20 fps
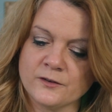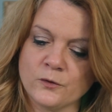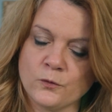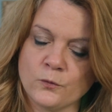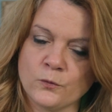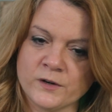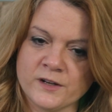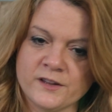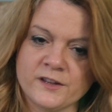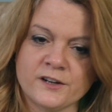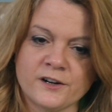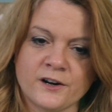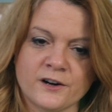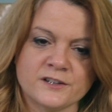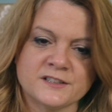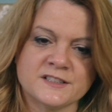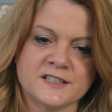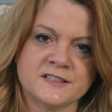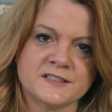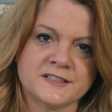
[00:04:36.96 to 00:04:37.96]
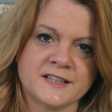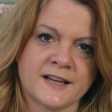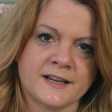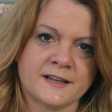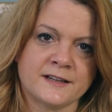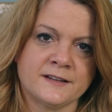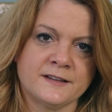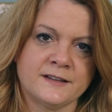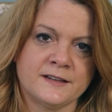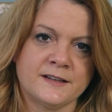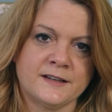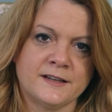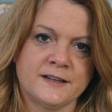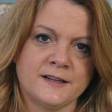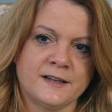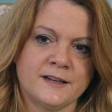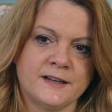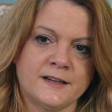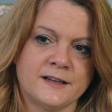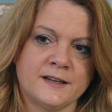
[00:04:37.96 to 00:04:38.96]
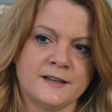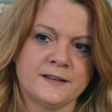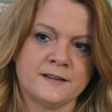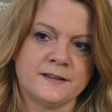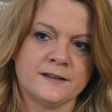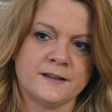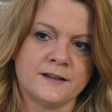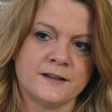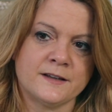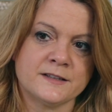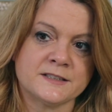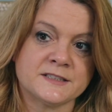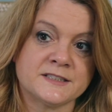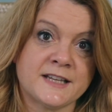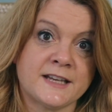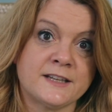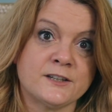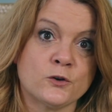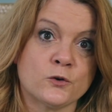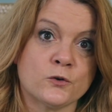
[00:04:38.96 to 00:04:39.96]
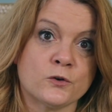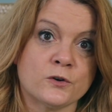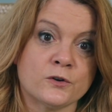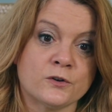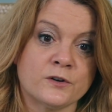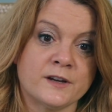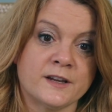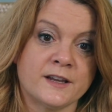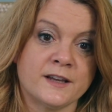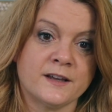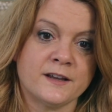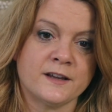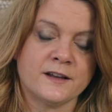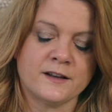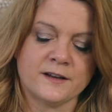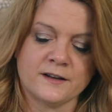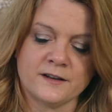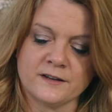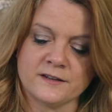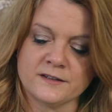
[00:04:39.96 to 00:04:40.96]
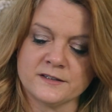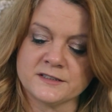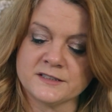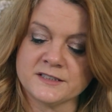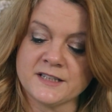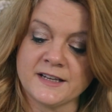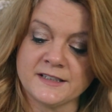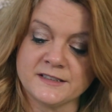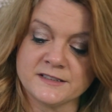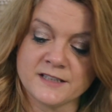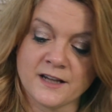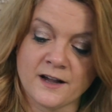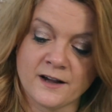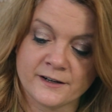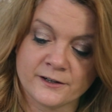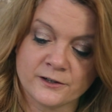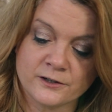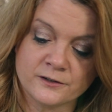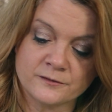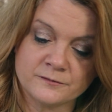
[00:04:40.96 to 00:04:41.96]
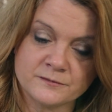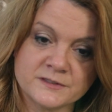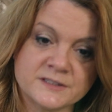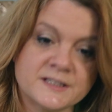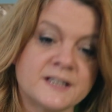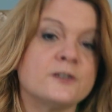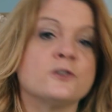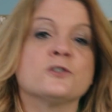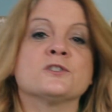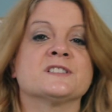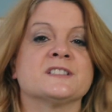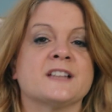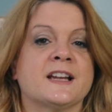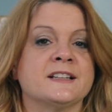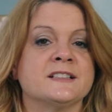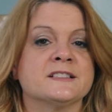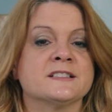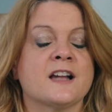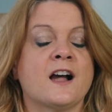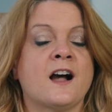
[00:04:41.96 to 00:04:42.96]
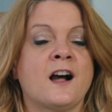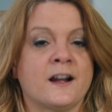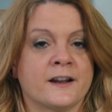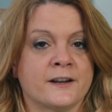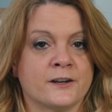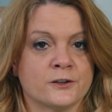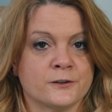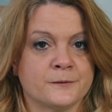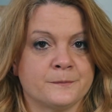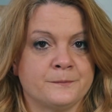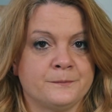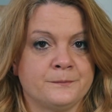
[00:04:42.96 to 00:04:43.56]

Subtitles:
one of the cards is saying, set your sights higher, set your sights higher.